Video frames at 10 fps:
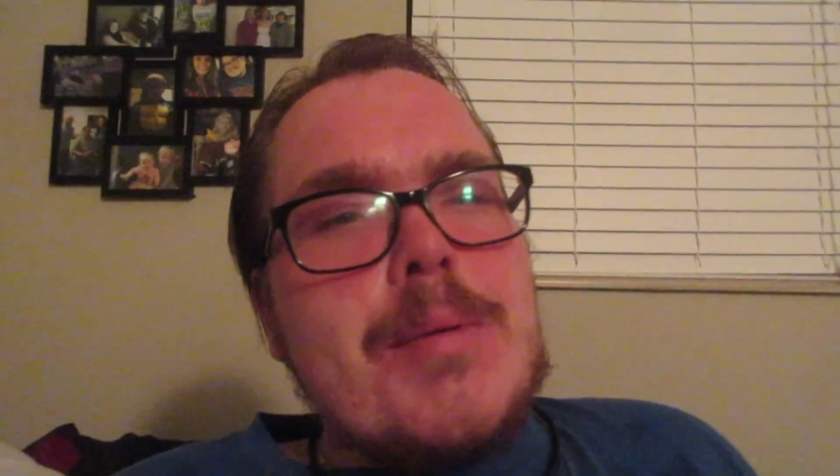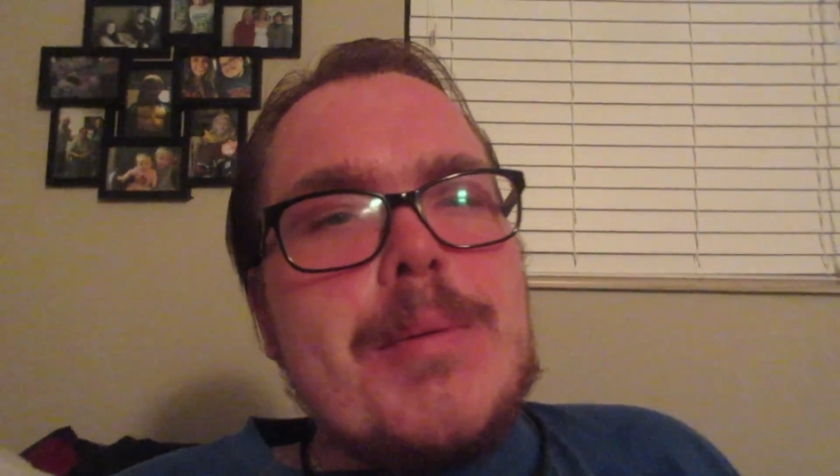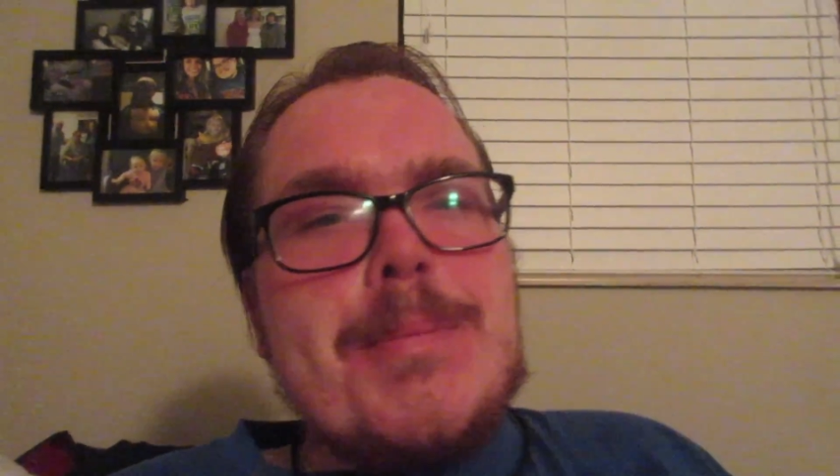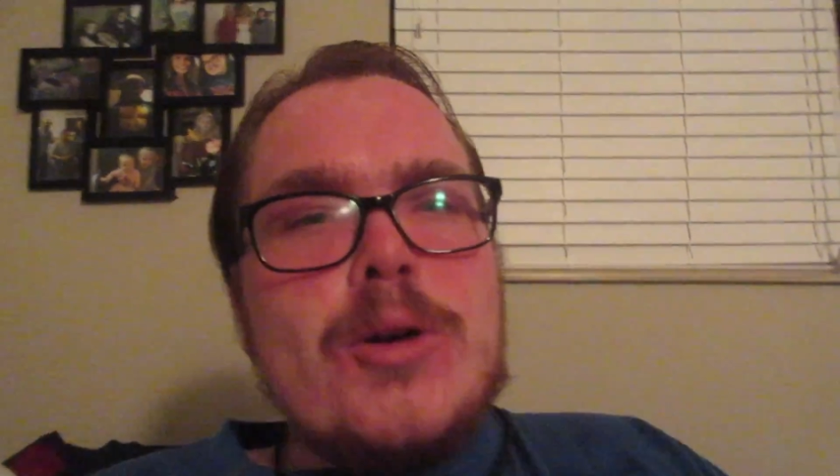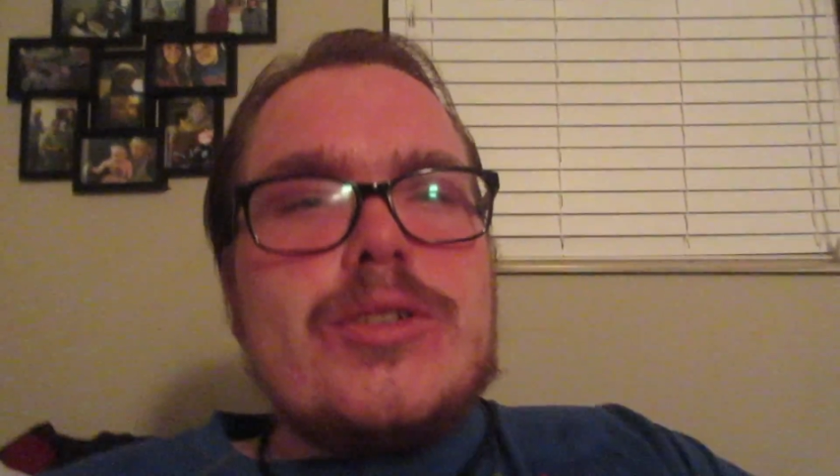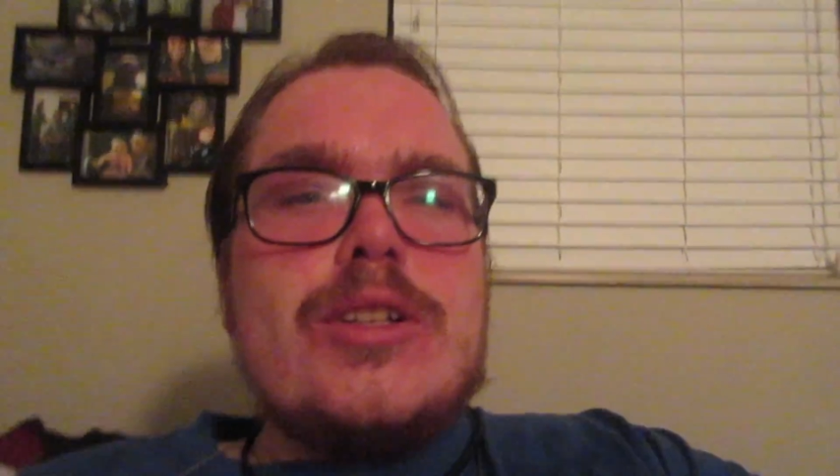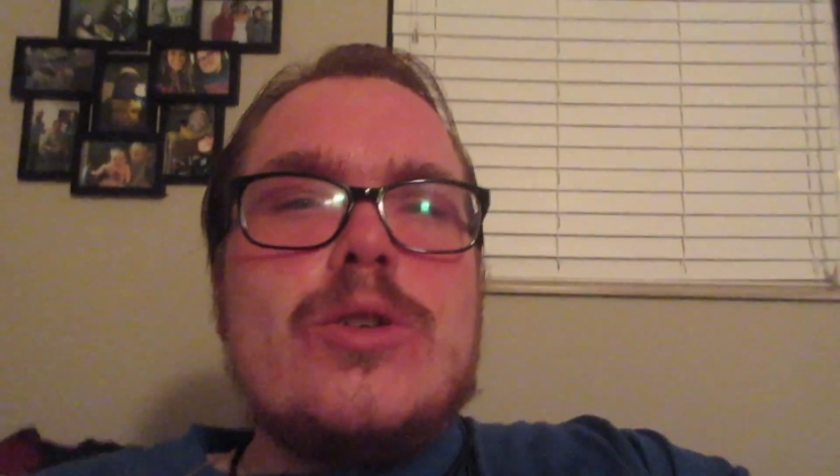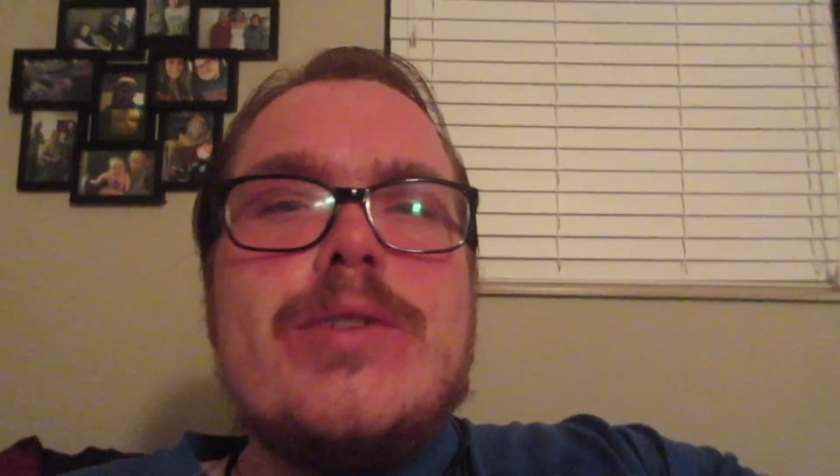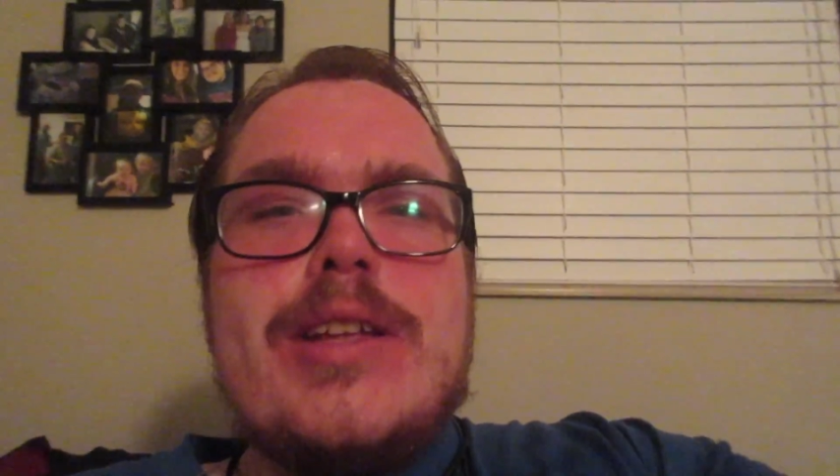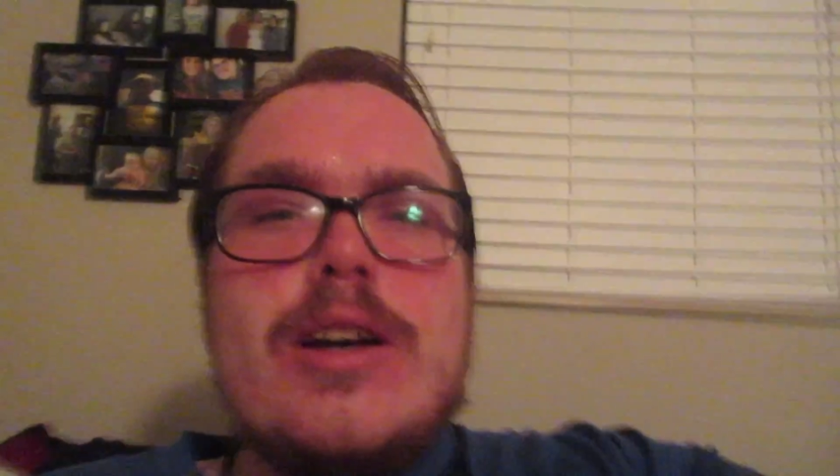I'll be posting new
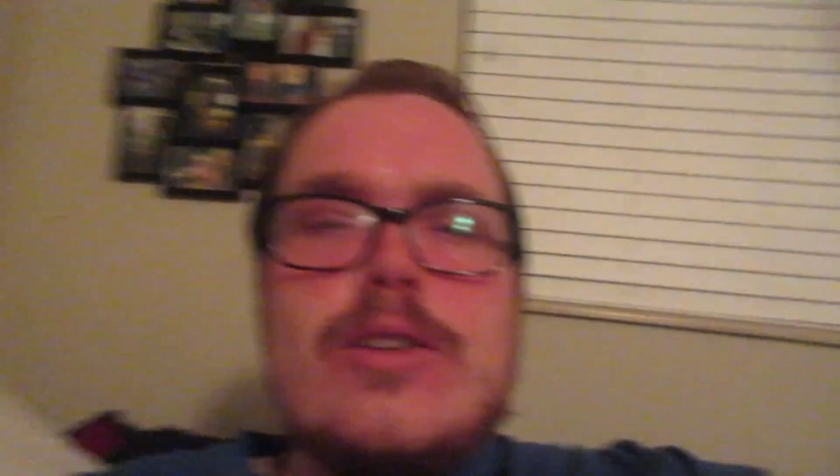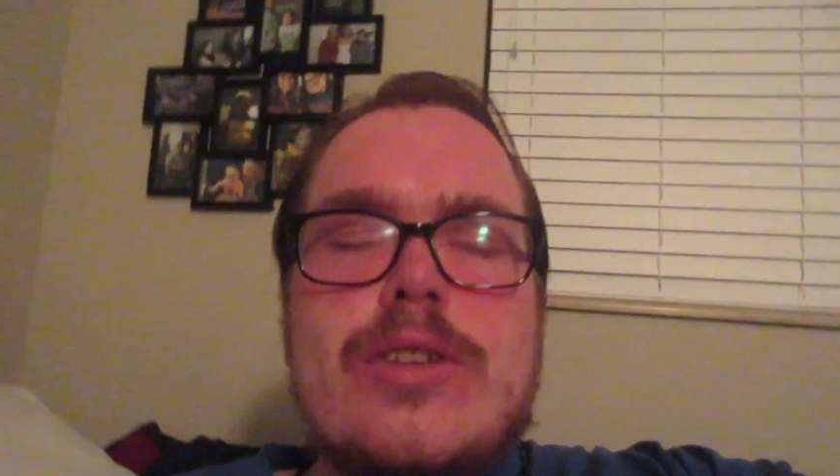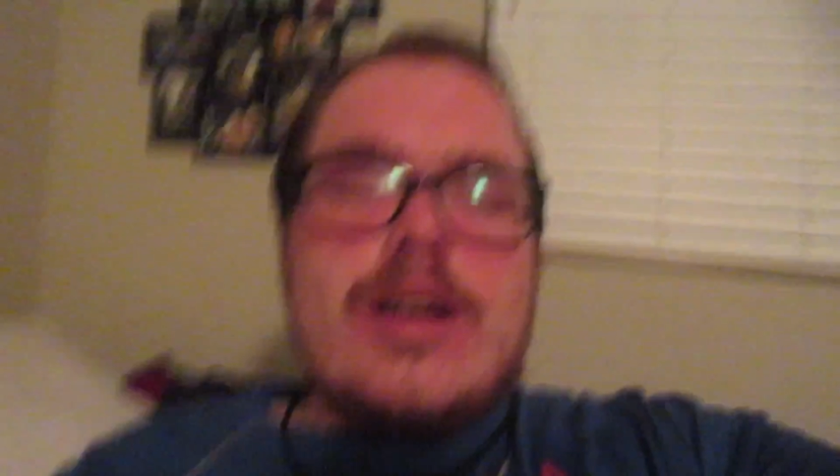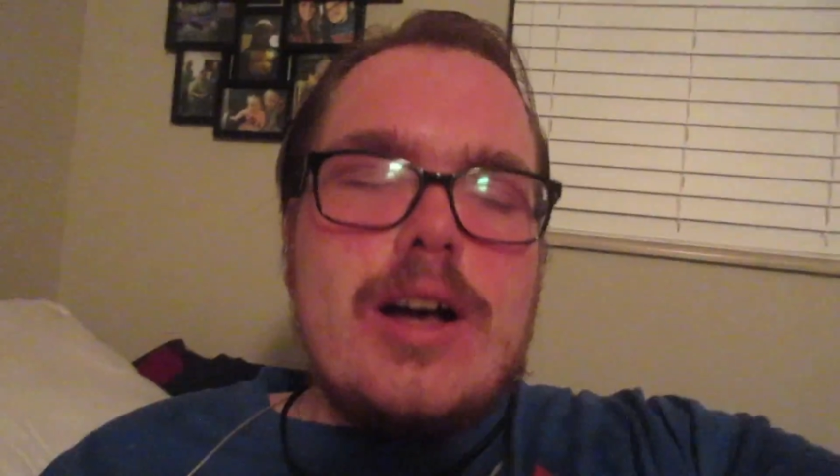videos.